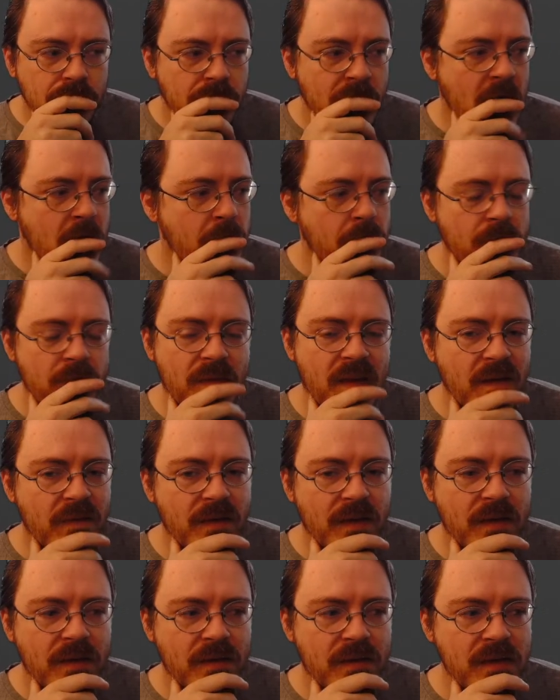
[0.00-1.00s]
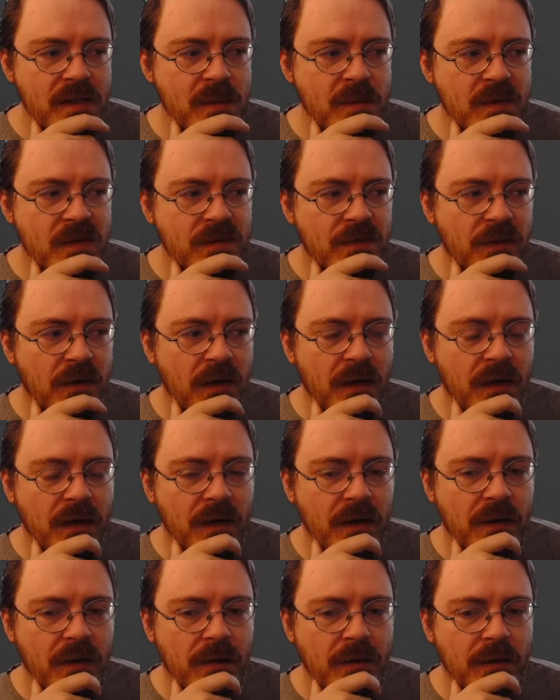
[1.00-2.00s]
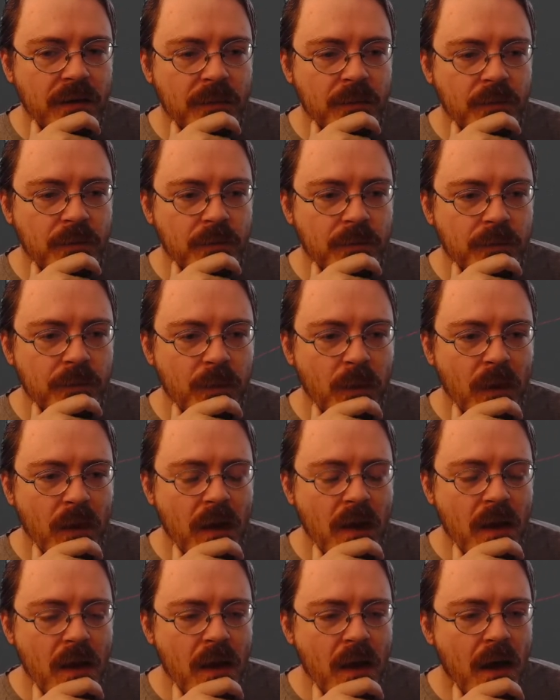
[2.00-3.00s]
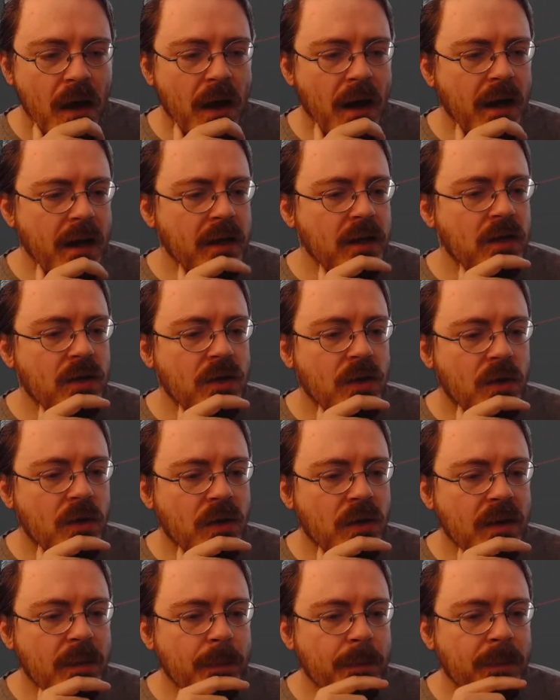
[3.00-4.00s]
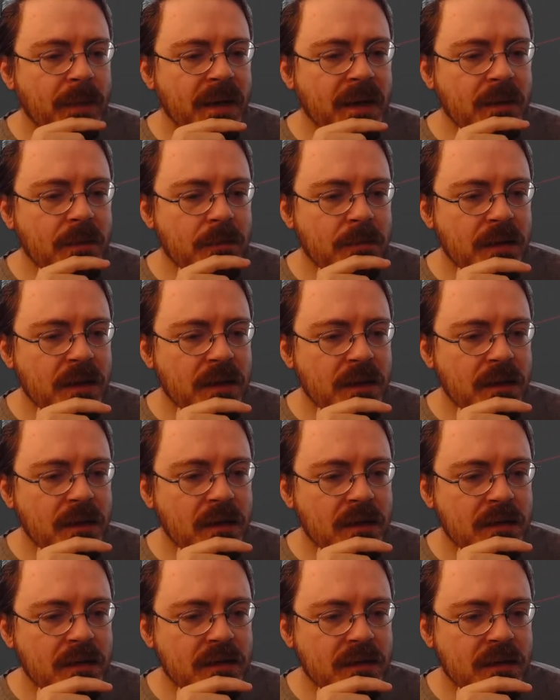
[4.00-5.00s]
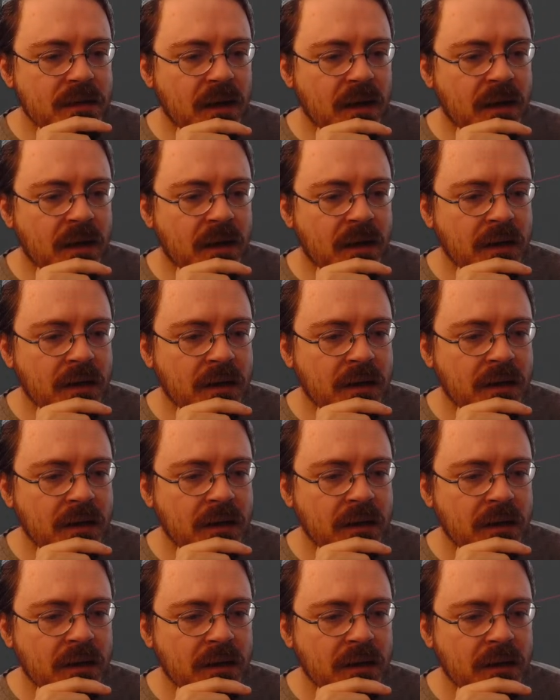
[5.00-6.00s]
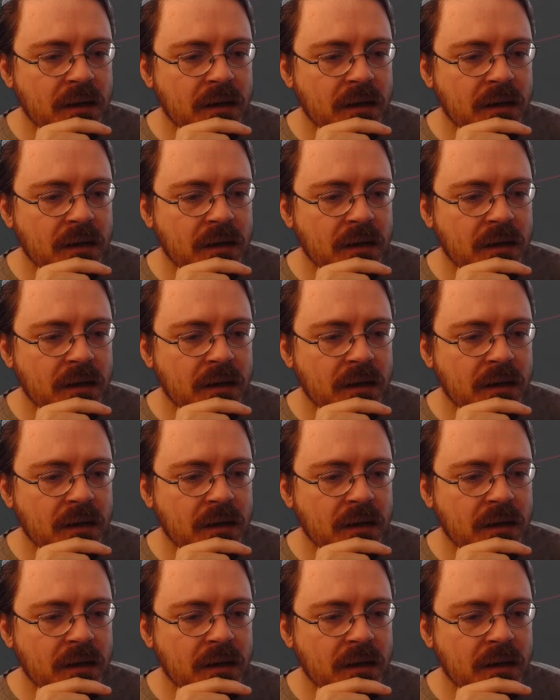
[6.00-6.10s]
nope, everything seems fine. It might be, I